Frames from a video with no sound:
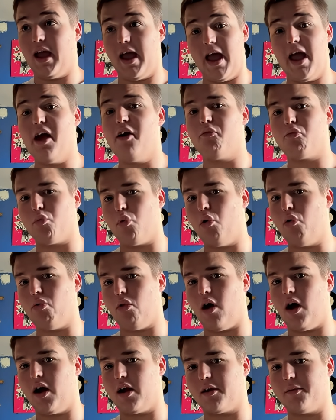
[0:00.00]
at
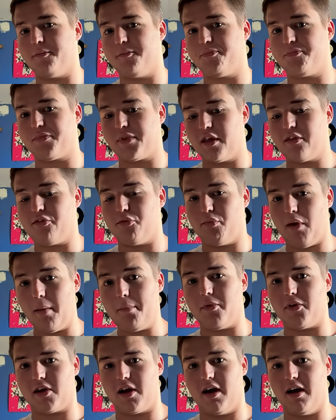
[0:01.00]
Rolog. It's a
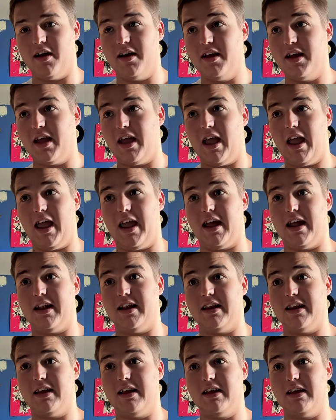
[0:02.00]
replica,
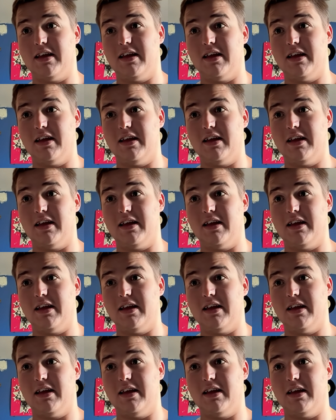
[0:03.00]
and